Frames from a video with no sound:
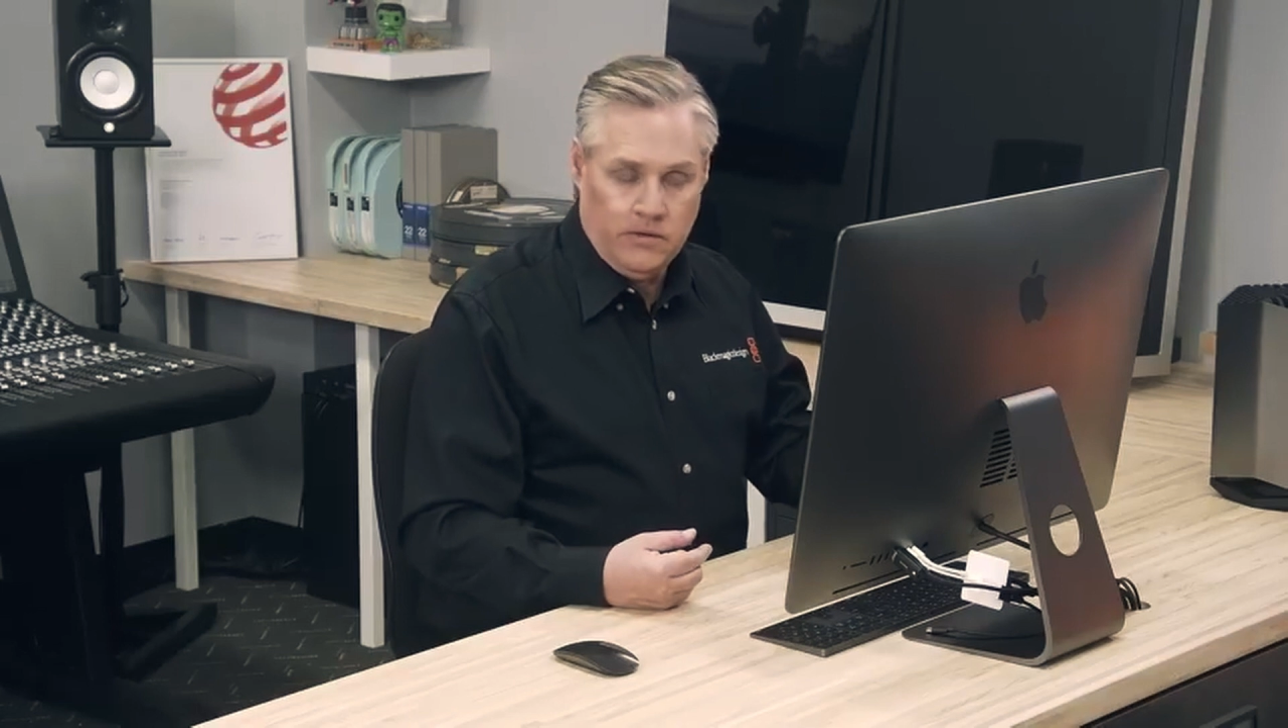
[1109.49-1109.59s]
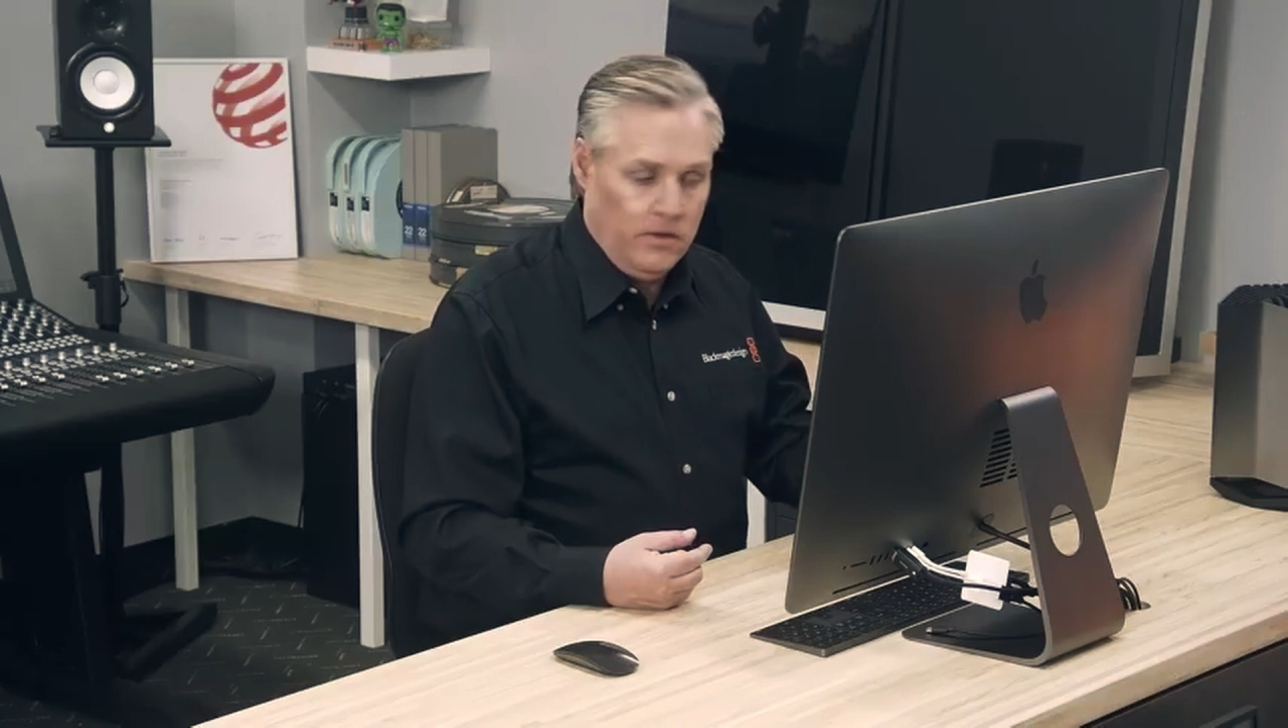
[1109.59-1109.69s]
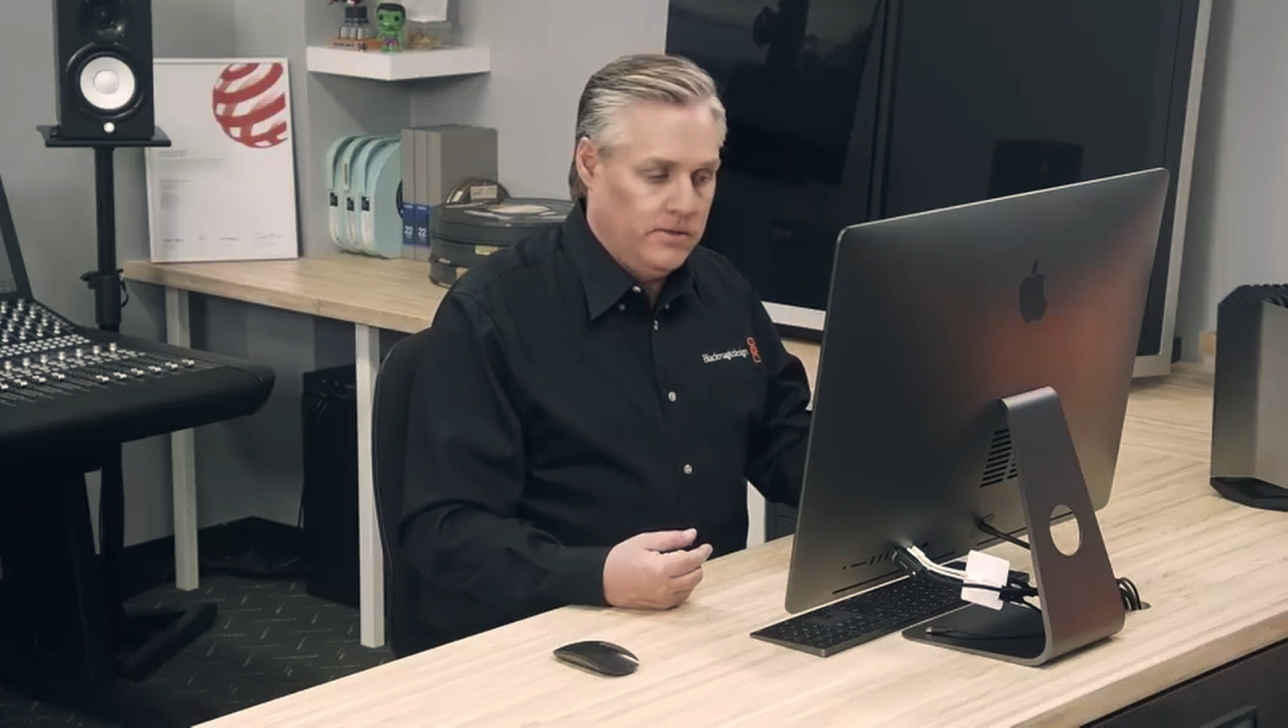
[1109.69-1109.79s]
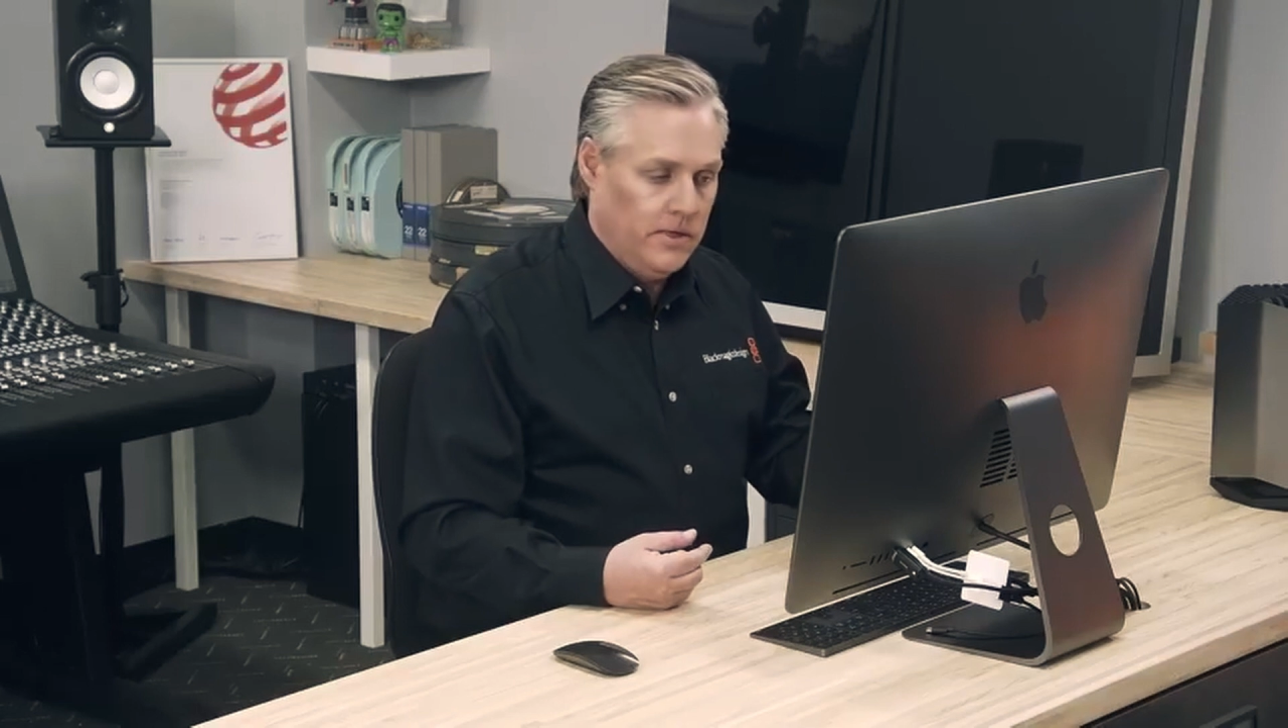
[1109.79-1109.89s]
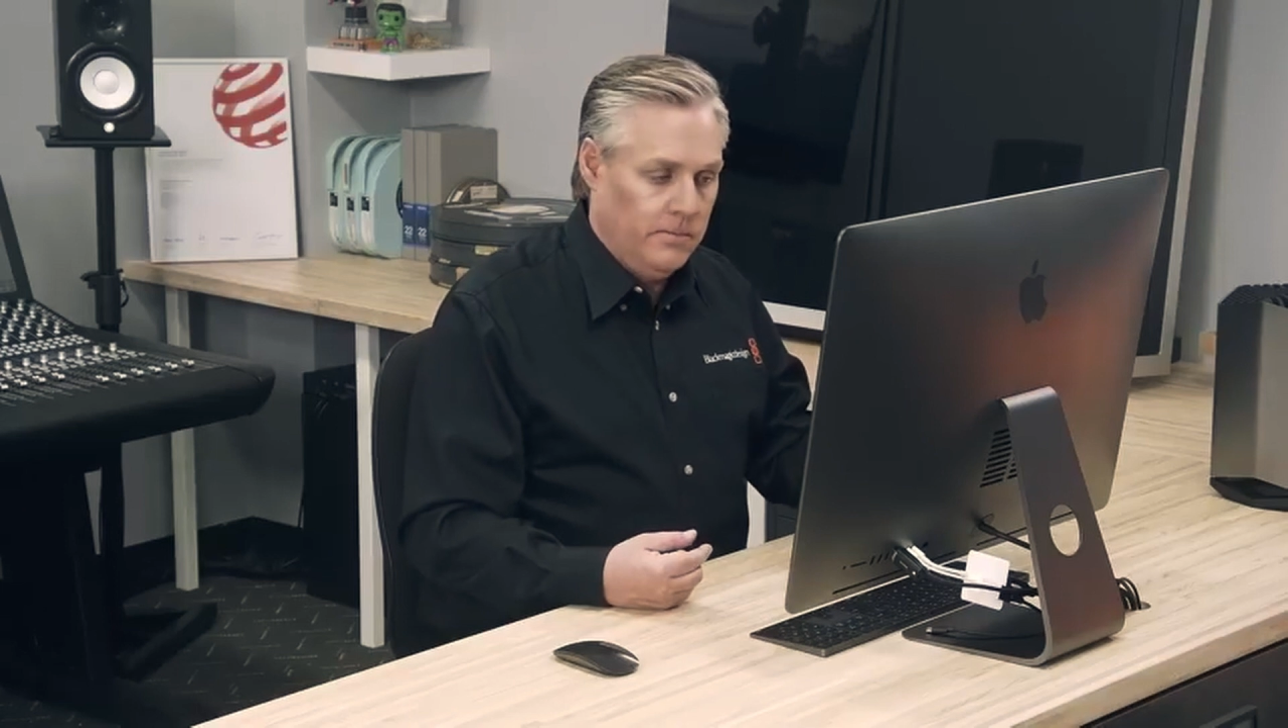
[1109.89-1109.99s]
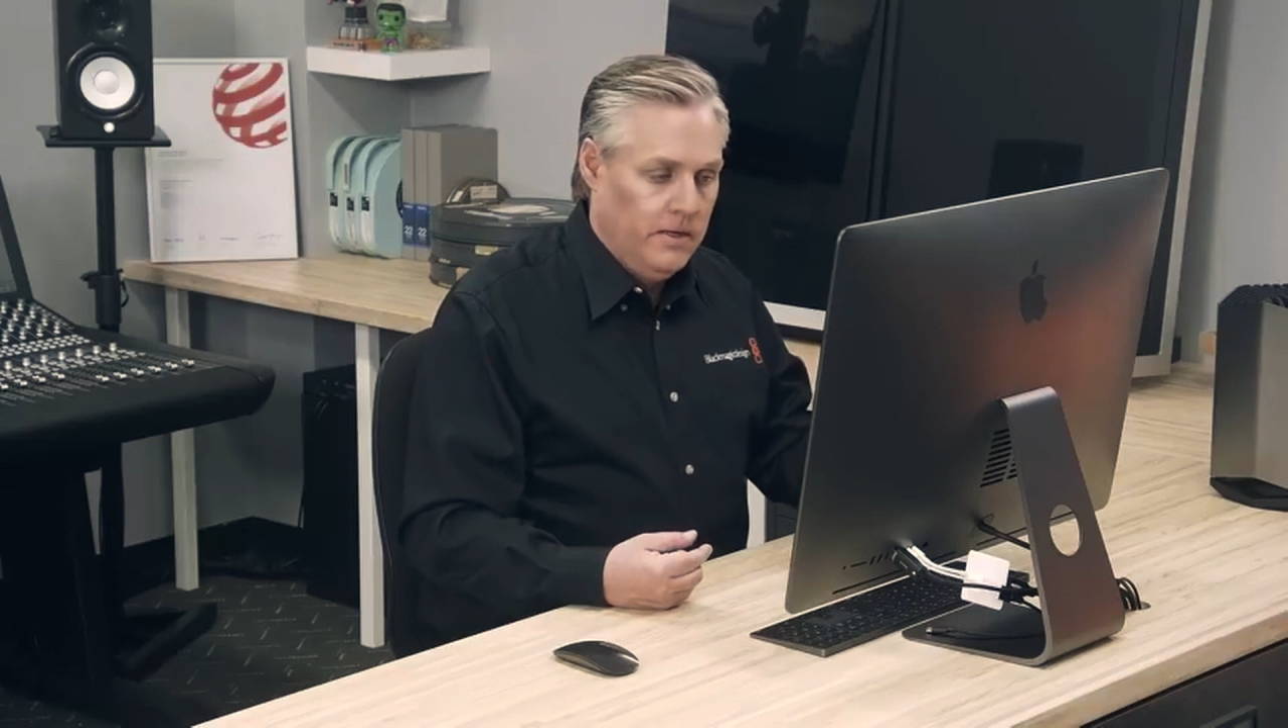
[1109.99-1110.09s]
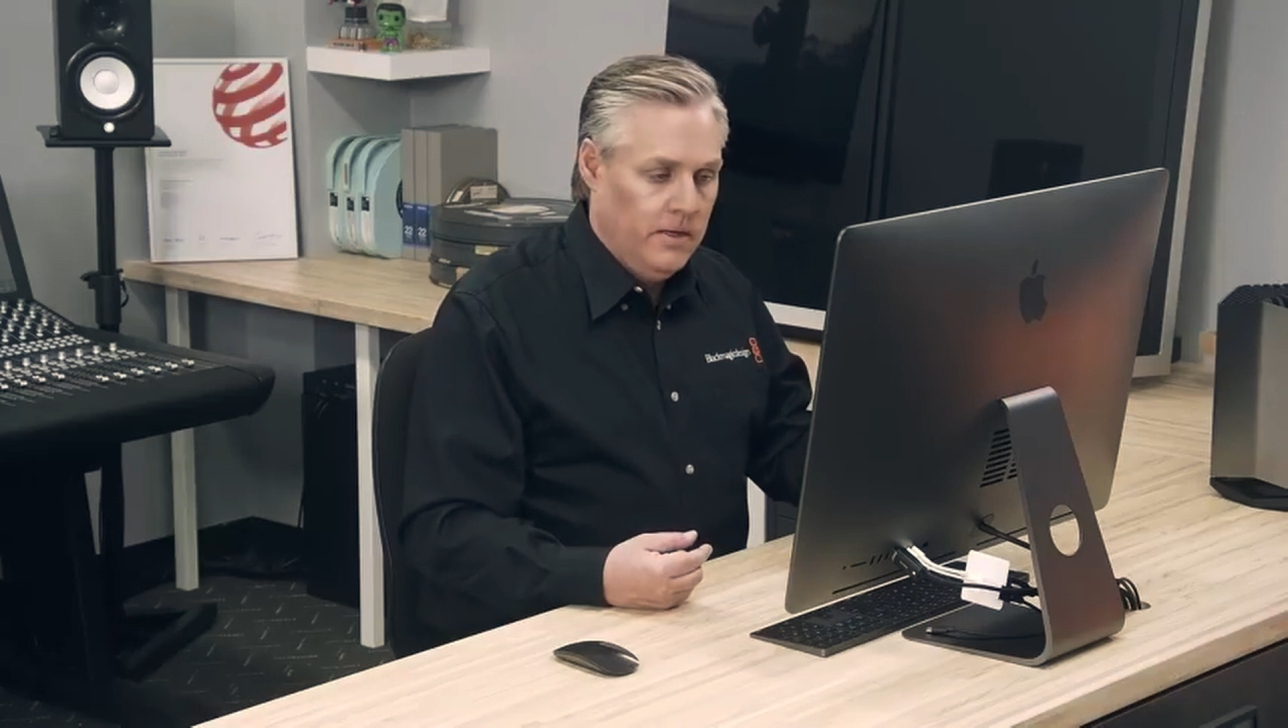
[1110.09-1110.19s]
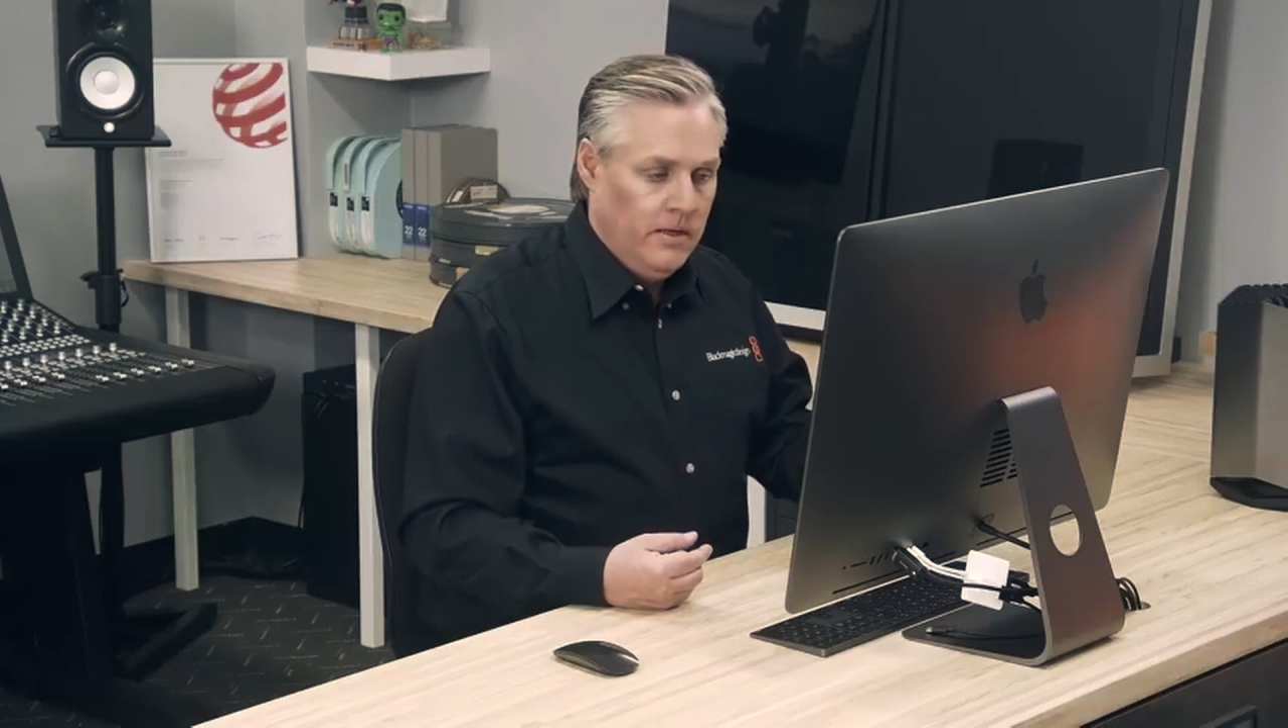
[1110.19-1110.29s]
a close-up.